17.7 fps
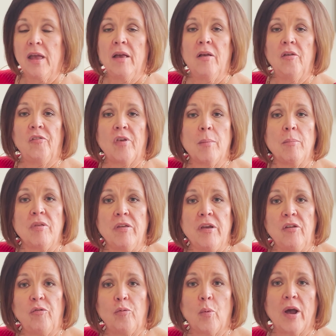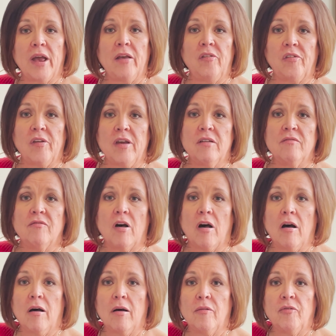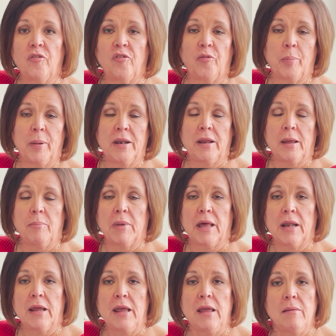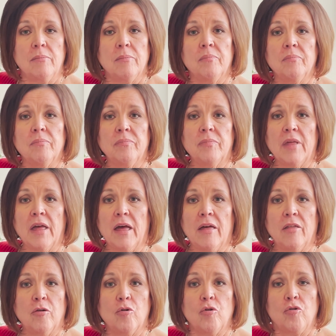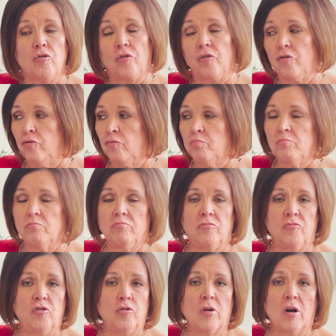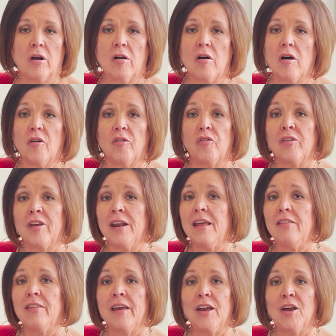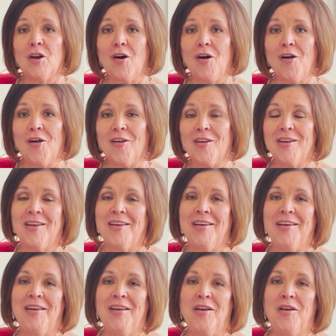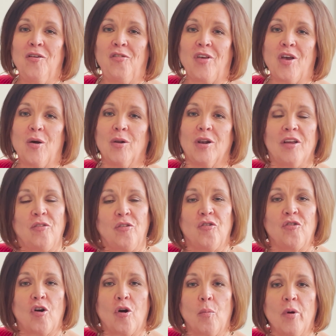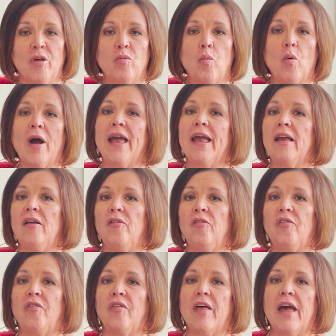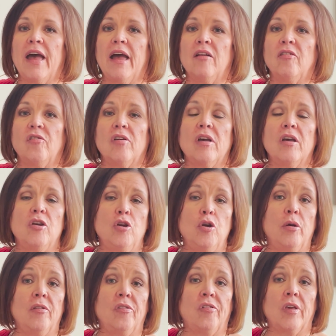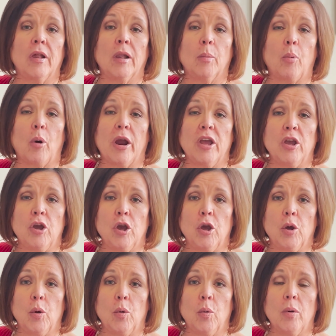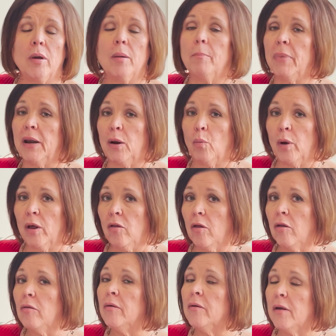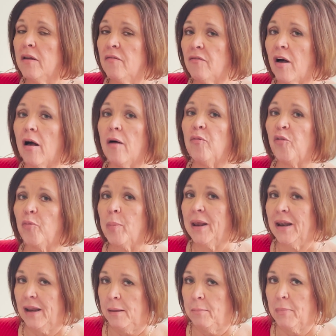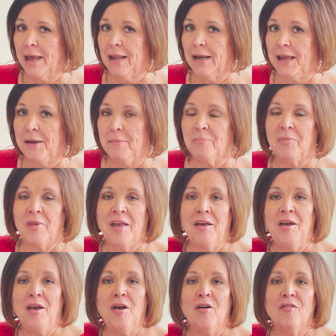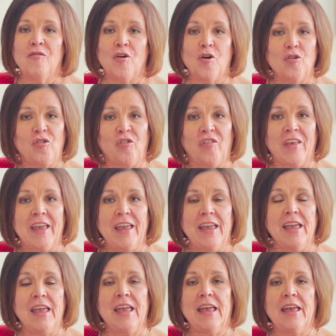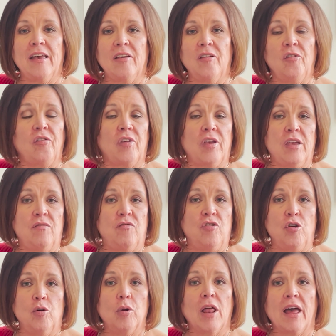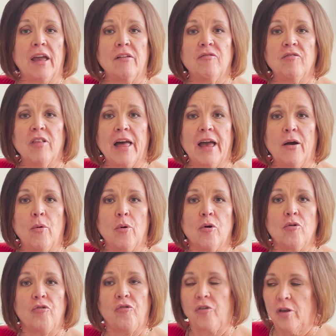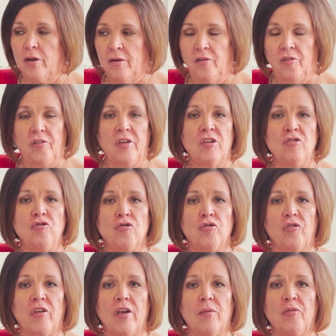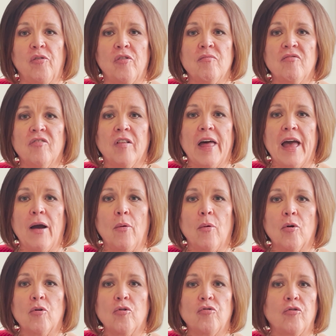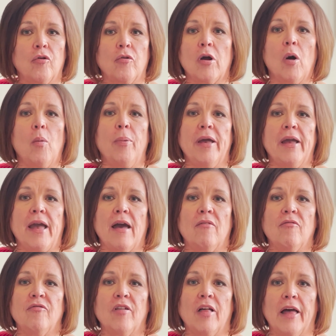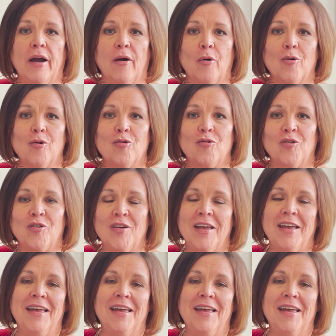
Some of these ways involve spending money, others do not cost anything at all. So let's start with ways that you can celebrate you, but it will involve spending money. First thing is if you like flowers, send yourself some flowers or go pick out flowers.